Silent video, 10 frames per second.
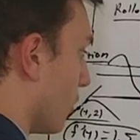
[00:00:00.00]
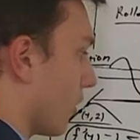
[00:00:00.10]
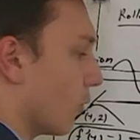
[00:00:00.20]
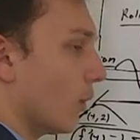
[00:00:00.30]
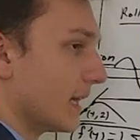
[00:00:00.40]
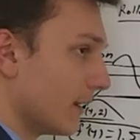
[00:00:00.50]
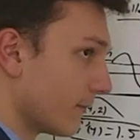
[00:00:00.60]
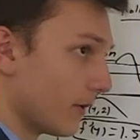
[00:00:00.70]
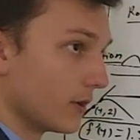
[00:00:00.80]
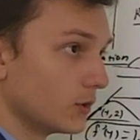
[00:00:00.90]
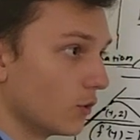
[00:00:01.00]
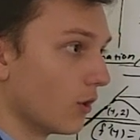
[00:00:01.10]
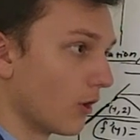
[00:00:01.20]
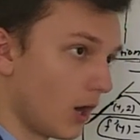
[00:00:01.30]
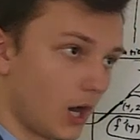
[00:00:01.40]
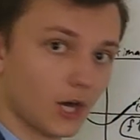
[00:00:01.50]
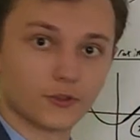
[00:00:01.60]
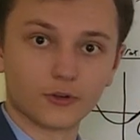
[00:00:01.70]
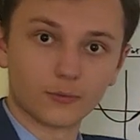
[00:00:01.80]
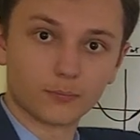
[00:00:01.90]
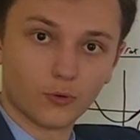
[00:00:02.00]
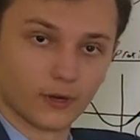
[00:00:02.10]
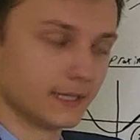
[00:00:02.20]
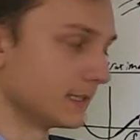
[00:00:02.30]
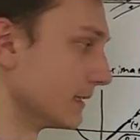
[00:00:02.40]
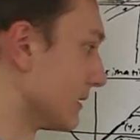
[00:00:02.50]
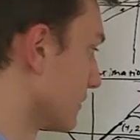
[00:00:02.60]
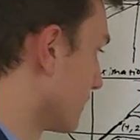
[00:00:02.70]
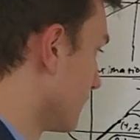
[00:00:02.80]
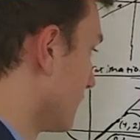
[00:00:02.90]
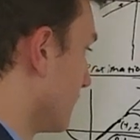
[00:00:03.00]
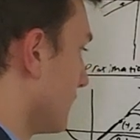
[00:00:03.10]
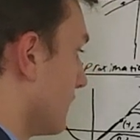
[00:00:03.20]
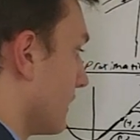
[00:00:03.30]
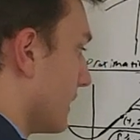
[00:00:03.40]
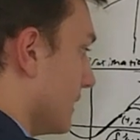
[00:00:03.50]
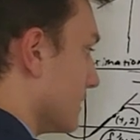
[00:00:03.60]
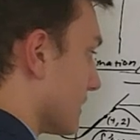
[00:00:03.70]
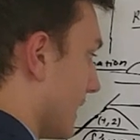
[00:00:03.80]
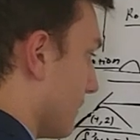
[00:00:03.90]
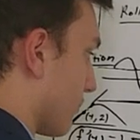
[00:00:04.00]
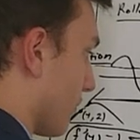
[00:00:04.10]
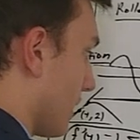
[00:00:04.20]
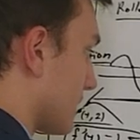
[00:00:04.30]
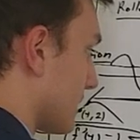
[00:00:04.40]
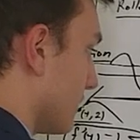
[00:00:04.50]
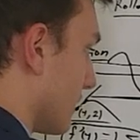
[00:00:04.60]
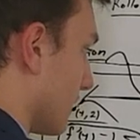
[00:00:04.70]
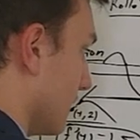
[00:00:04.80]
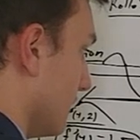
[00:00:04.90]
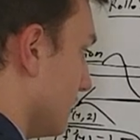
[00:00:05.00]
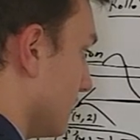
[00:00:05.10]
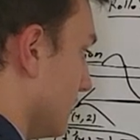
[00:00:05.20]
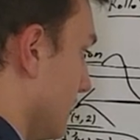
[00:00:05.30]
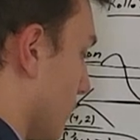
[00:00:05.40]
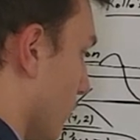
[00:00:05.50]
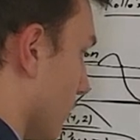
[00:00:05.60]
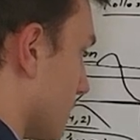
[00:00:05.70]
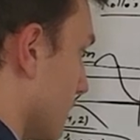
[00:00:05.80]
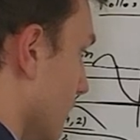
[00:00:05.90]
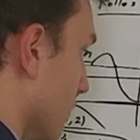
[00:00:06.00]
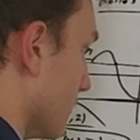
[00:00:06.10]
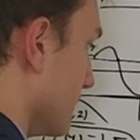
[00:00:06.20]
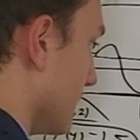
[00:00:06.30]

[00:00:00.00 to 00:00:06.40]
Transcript: or whatever your other point is, is approximately equal to